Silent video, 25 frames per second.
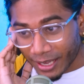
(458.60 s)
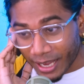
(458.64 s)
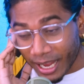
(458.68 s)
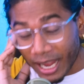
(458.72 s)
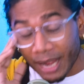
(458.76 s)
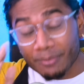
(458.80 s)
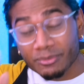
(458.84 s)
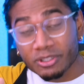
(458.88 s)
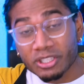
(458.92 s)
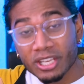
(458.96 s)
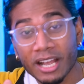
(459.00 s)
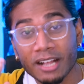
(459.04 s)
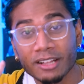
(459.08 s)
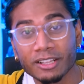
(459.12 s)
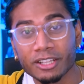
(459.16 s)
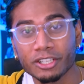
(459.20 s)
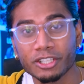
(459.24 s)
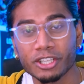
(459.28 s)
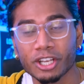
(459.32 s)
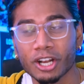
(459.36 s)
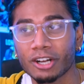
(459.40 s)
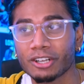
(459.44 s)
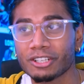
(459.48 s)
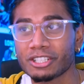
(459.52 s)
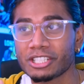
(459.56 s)
I'm telling
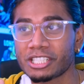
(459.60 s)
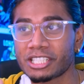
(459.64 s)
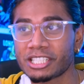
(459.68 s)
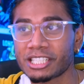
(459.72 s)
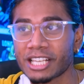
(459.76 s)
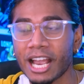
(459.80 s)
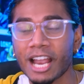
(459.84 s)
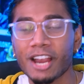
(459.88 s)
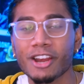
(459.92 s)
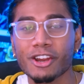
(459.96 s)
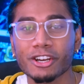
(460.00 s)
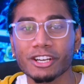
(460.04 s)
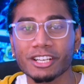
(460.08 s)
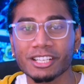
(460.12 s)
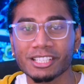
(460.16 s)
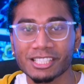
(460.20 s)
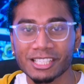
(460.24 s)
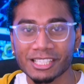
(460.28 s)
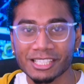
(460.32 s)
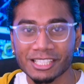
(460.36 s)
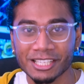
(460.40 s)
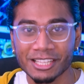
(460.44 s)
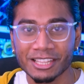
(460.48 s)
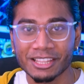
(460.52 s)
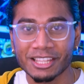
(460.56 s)
y'all, Zygarde is
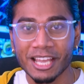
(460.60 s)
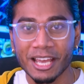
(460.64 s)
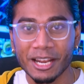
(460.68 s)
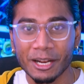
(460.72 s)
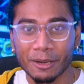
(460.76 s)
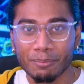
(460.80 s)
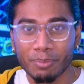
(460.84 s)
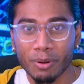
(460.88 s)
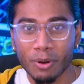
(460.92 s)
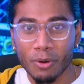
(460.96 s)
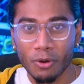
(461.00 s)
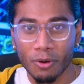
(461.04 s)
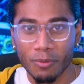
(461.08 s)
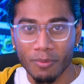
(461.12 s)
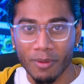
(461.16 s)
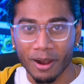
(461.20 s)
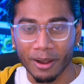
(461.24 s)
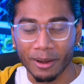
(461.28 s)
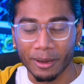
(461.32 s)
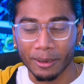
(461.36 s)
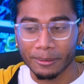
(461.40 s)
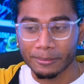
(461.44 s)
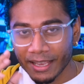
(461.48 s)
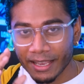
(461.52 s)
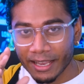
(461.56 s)
a synthetic
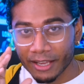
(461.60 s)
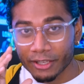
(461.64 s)
Pokemon.